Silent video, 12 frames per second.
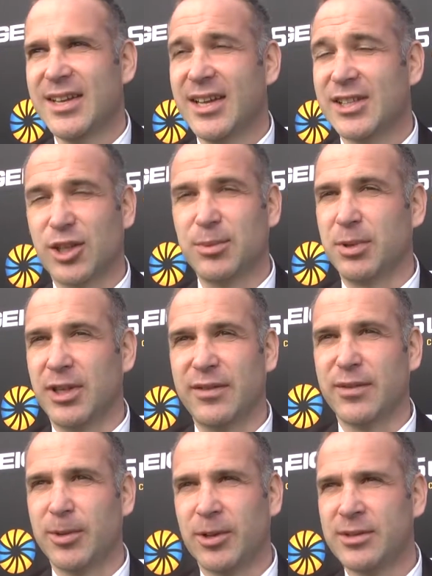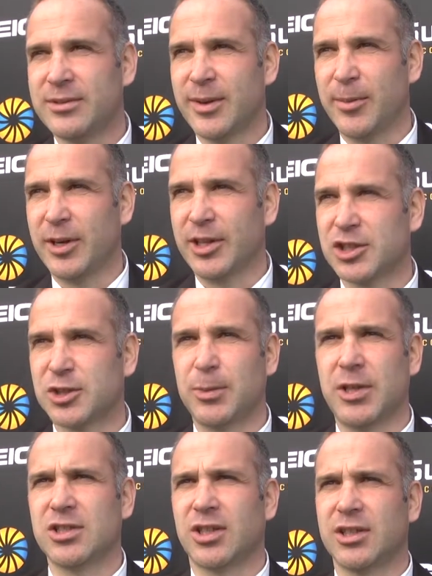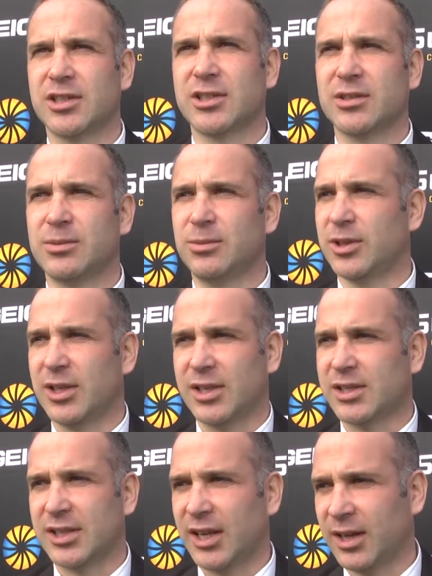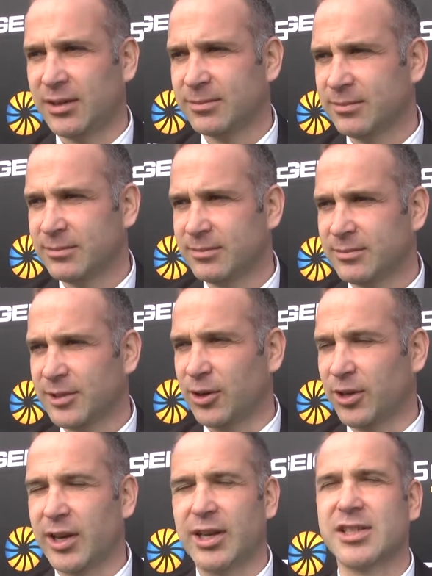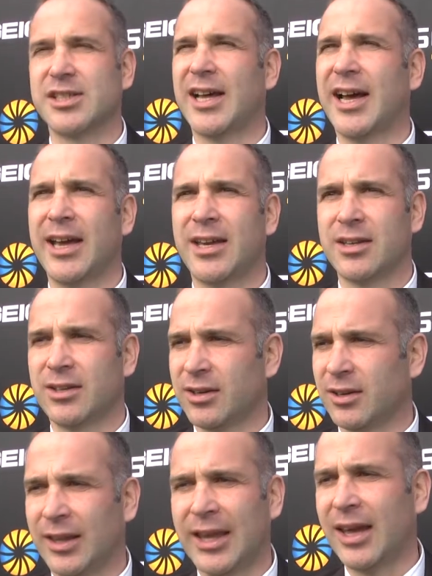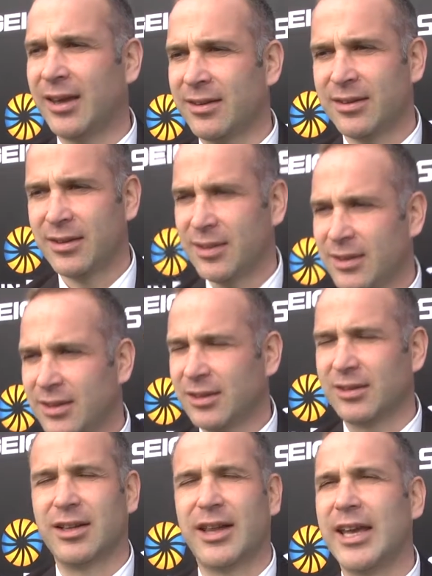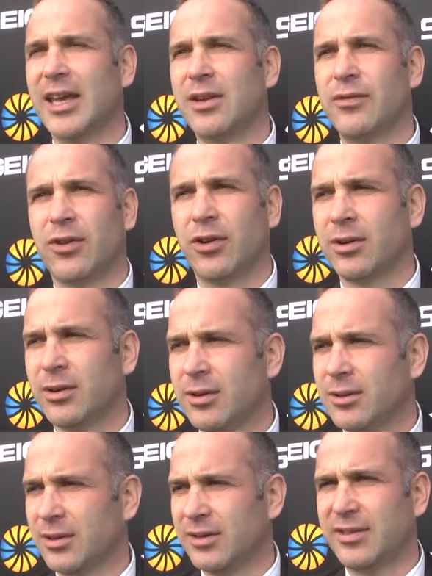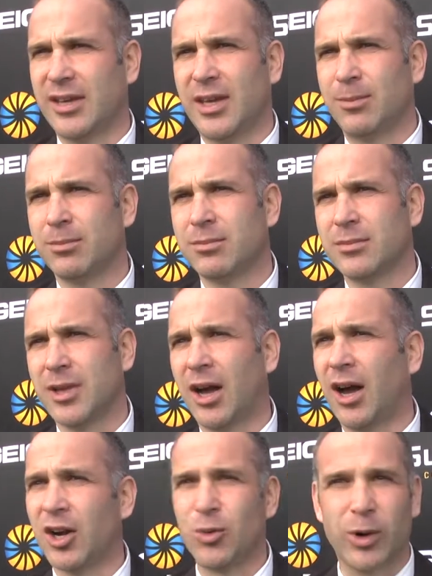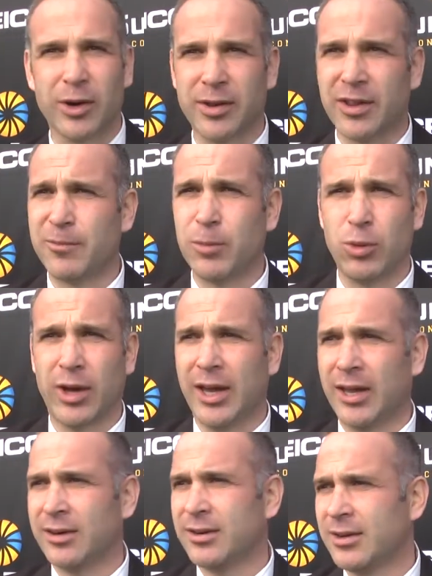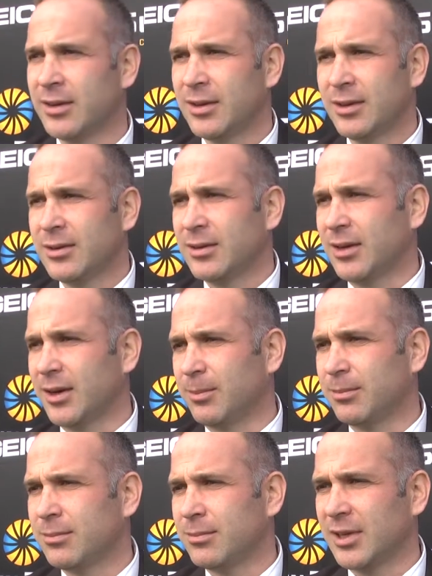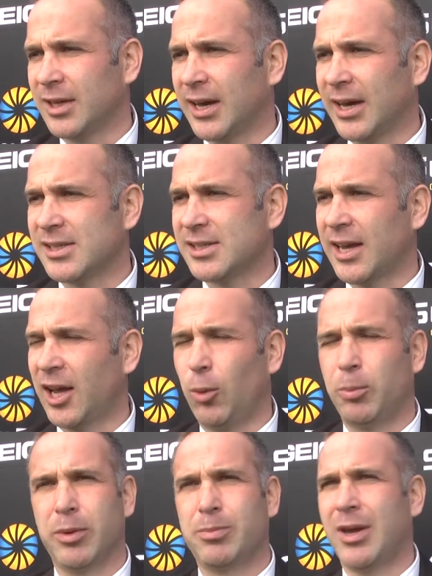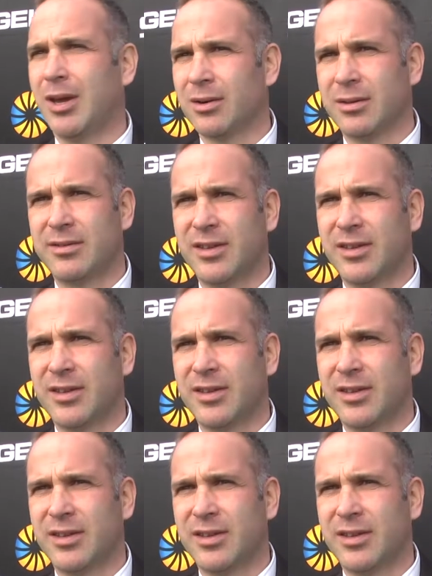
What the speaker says: It's unbelievable. I mean, you're speechless. What do you say? You know, you're ecstatic, you're elated, you're delighted for the team, the hard work they've put in, the guys that help prepare the